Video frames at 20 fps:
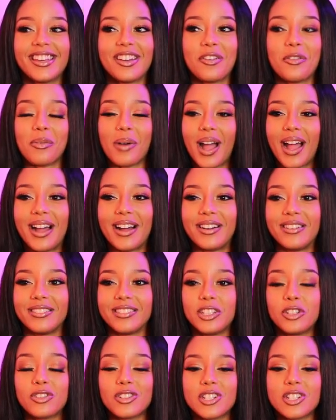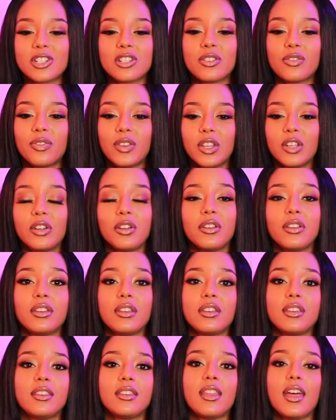wow, you could just
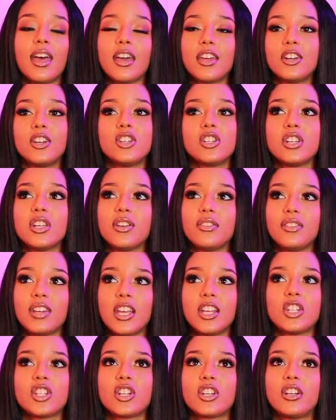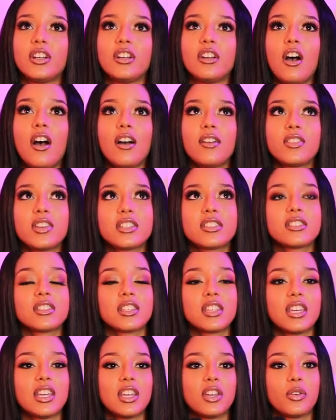feel the energy of nature. And
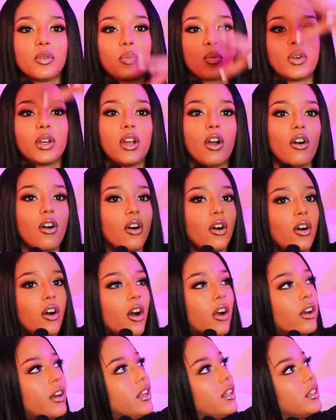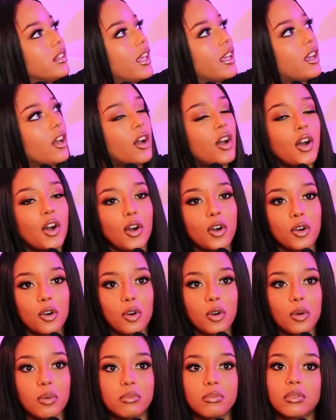obviously, we all are in like a
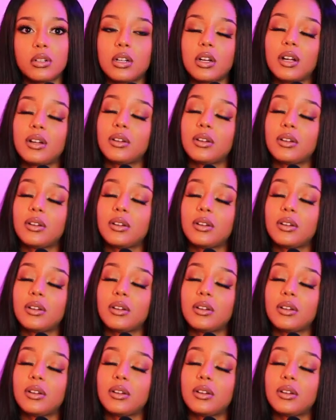home.